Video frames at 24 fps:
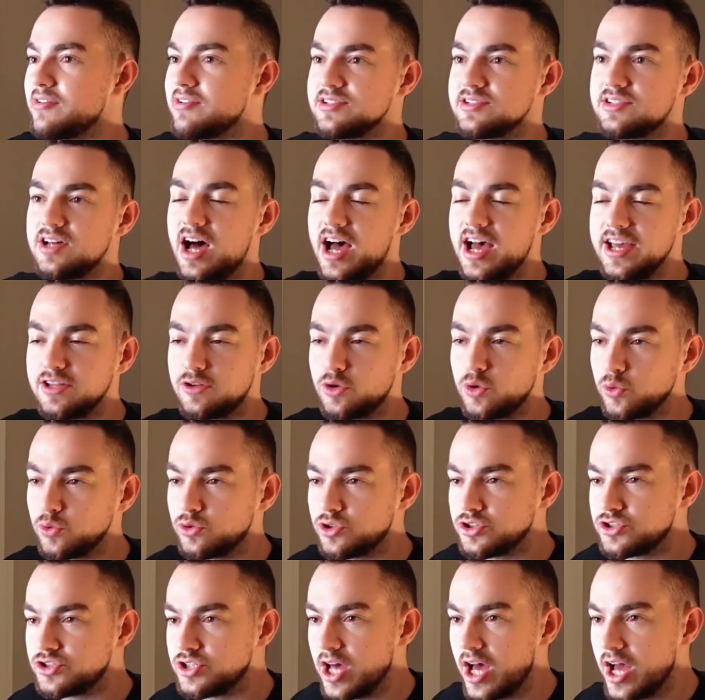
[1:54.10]
think they're
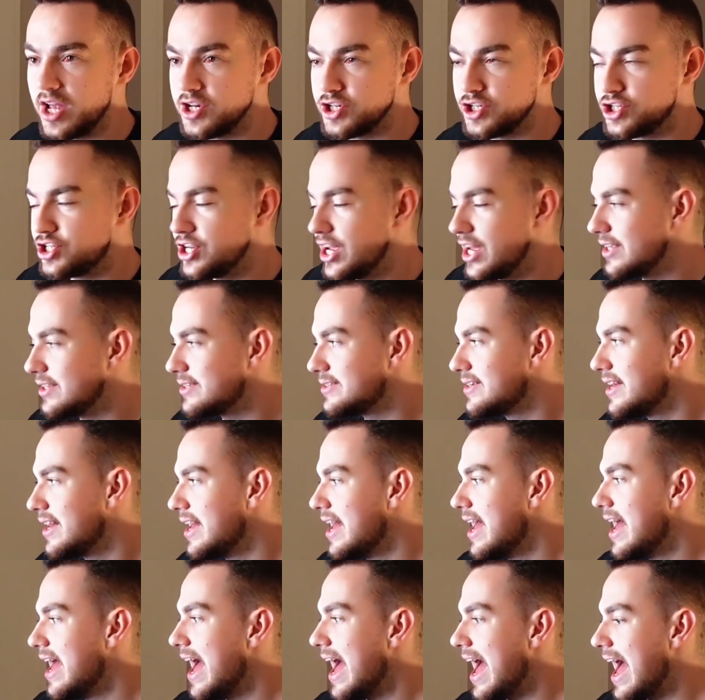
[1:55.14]
entitled to certain
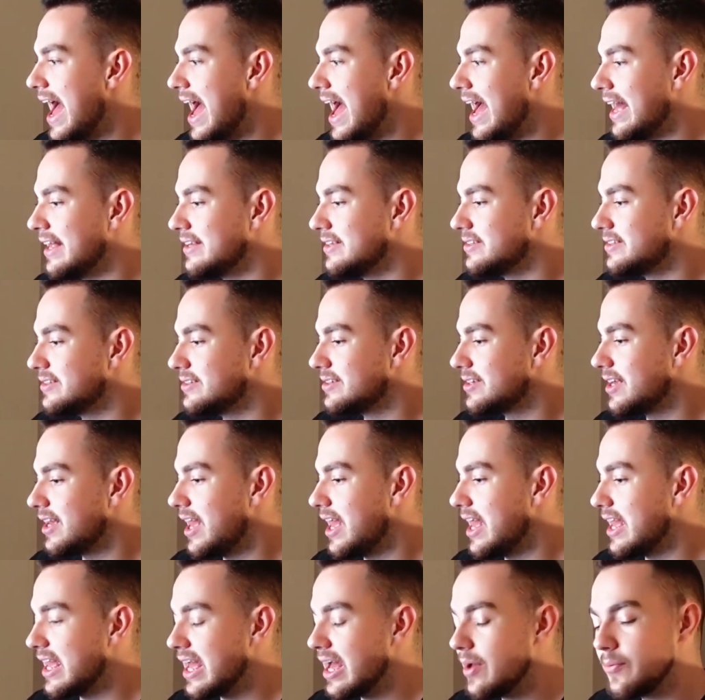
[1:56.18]
shit,
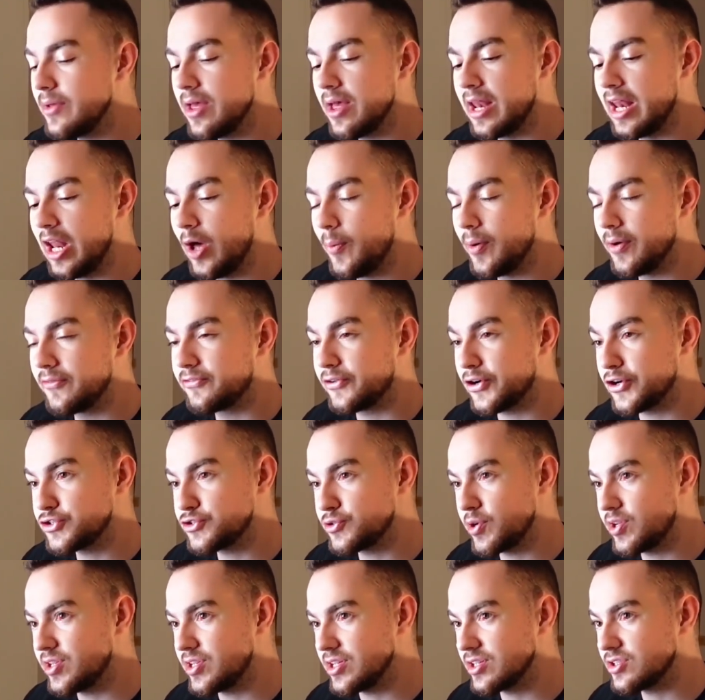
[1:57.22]
and it can be a little bit
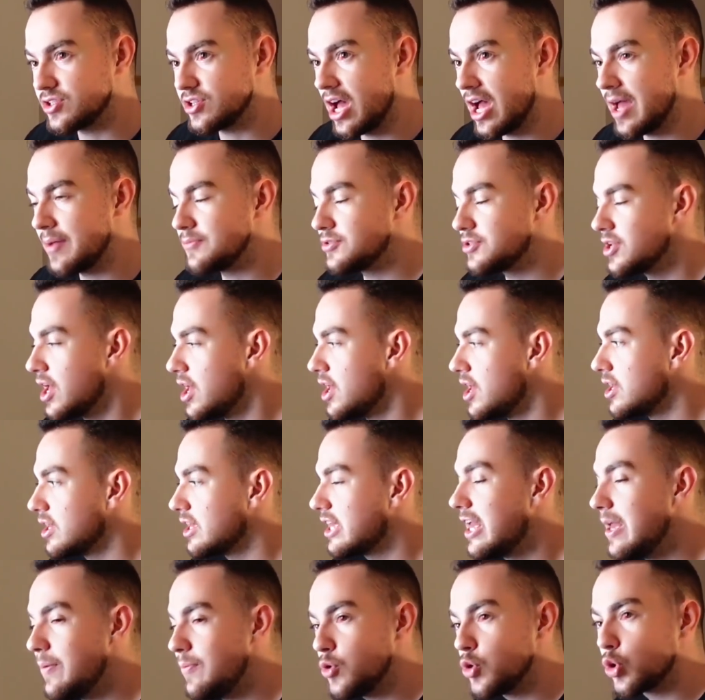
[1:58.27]
frustrating at times.
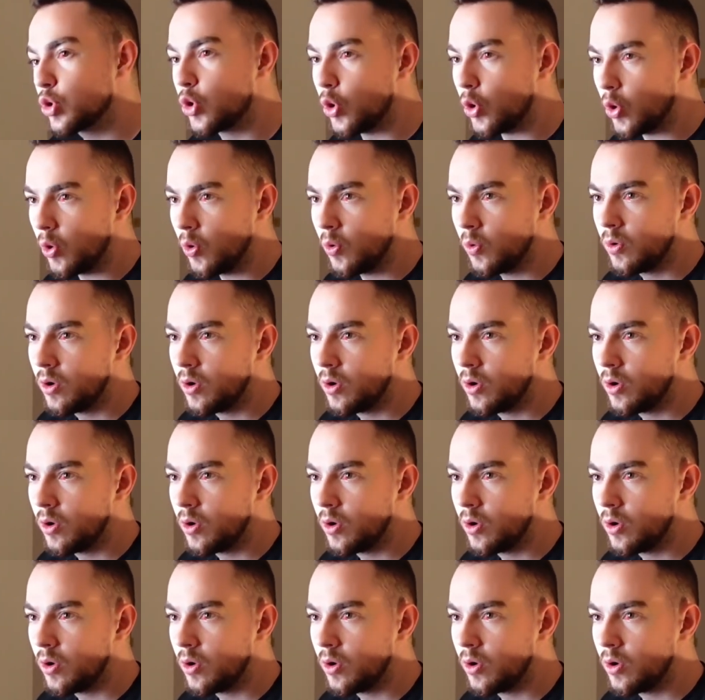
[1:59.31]
Keep your